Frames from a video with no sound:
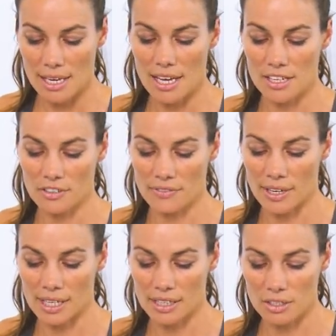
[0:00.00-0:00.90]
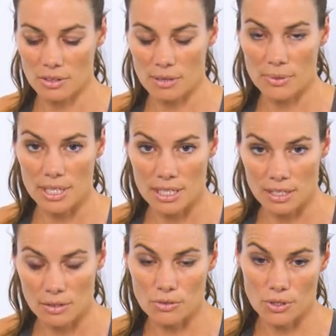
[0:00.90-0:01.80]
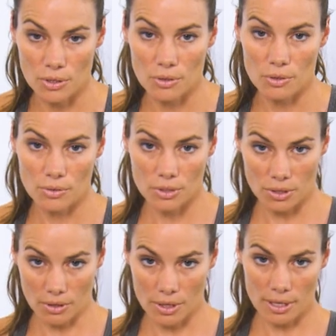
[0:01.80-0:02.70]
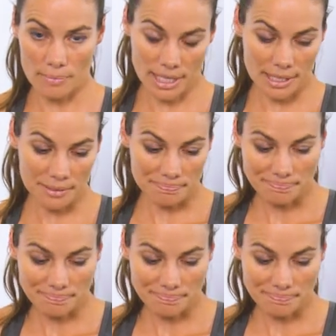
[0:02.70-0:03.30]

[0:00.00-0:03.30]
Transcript: and you'll find that you are breathing through your belly.